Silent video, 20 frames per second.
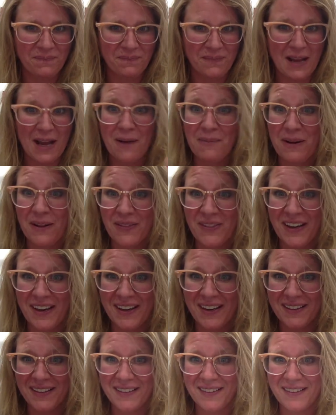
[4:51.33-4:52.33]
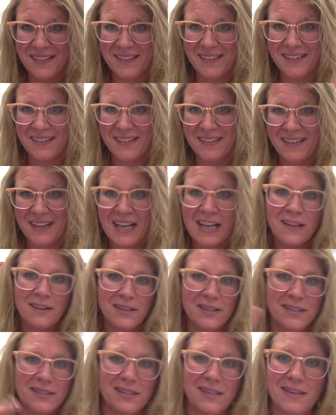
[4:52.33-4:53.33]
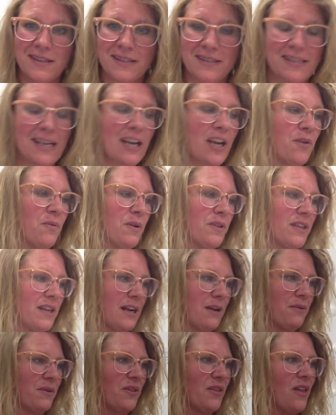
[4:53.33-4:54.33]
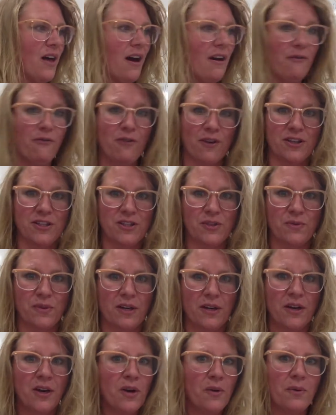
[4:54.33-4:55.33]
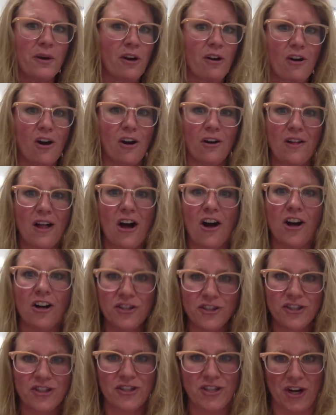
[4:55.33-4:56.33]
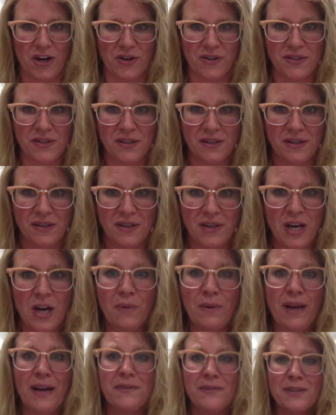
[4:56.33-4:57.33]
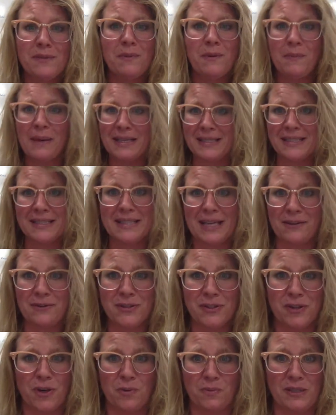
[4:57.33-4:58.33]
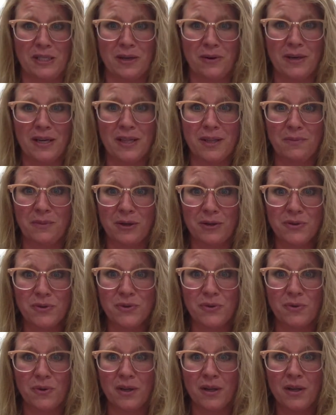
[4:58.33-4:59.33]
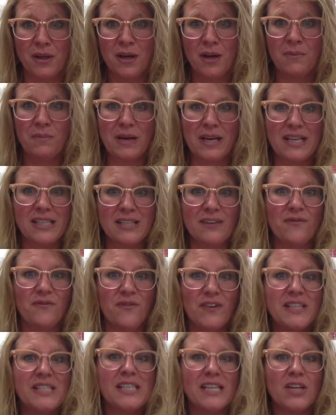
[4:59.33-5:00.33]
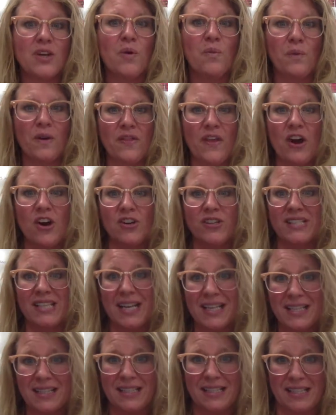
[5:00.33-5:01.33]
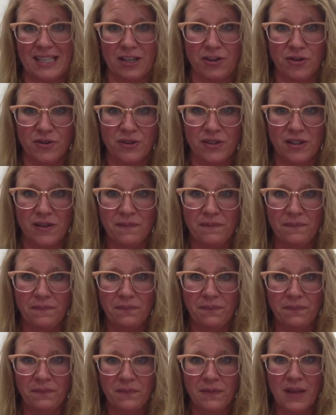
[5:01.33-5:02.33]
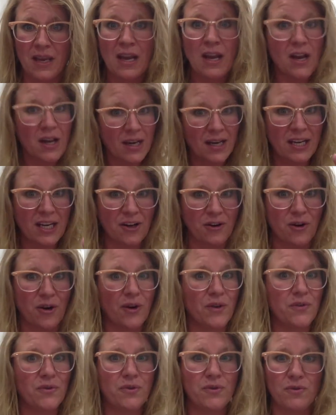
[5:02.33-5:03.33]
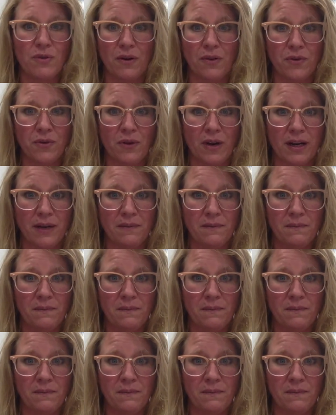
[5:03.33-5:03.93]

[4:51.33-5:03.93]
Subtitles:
How about that? Listen to the second one that I would love for us to win. We are all stars. We have some amazing telescopes here in the middle school. because it fits in with our science standards. Kindergarten through 12th grade.